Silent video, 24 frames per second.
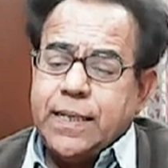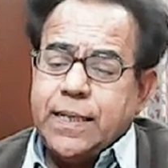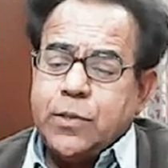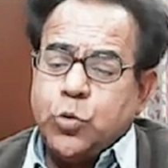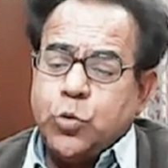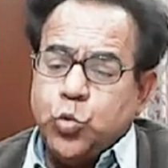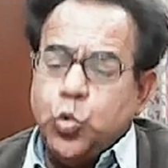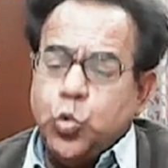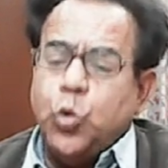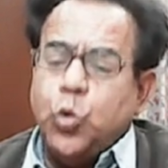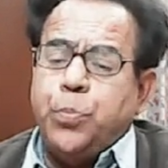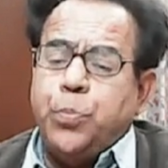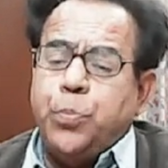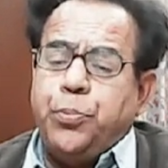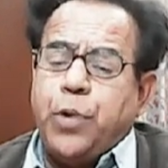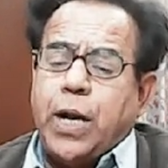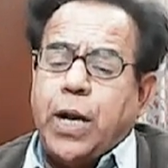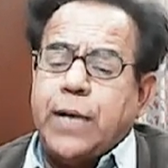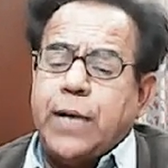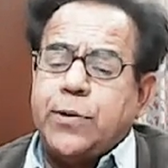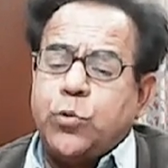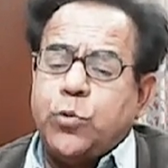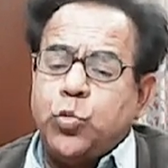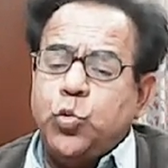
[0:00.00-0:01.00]

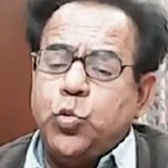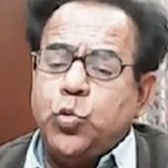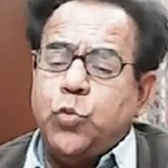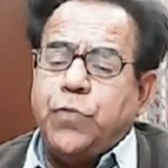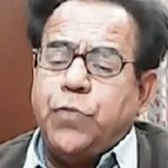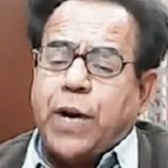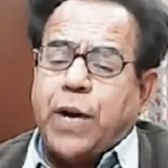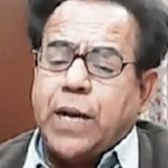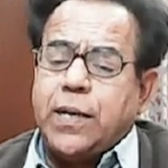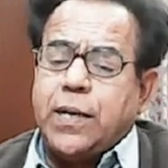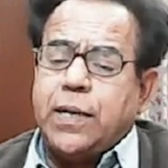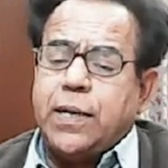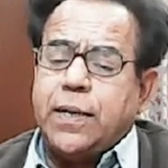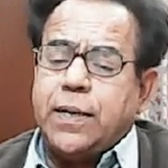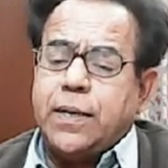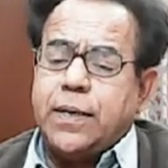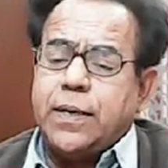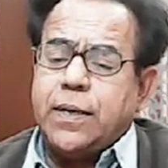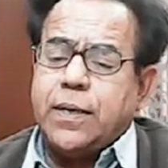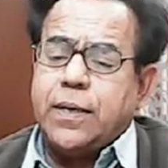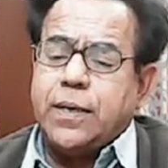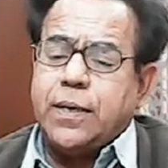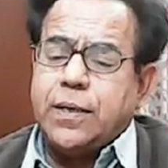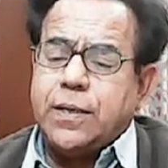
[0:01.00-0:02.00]
2.213
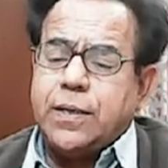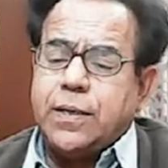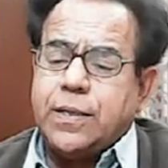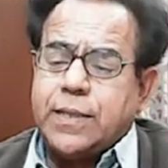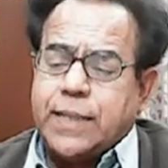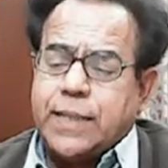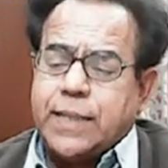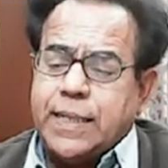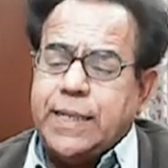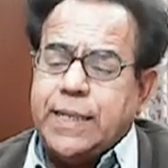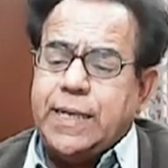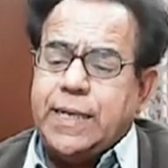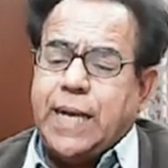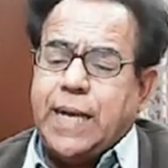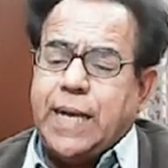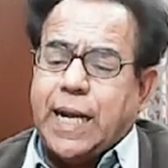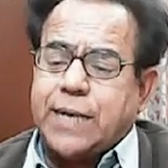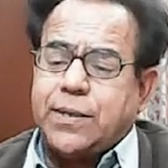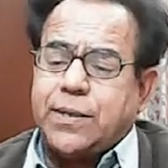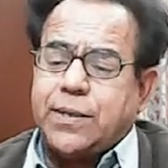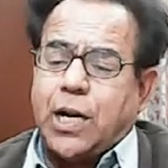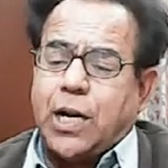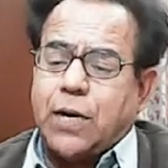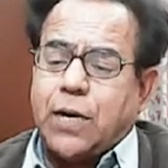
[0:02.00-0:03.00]

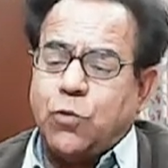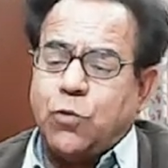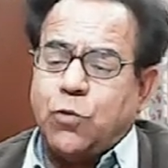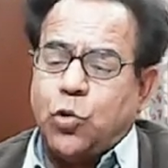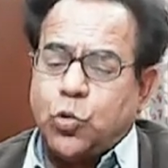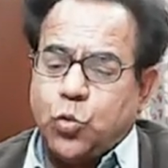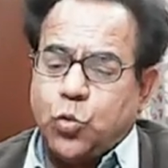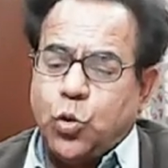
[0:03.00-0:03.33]
electron volt.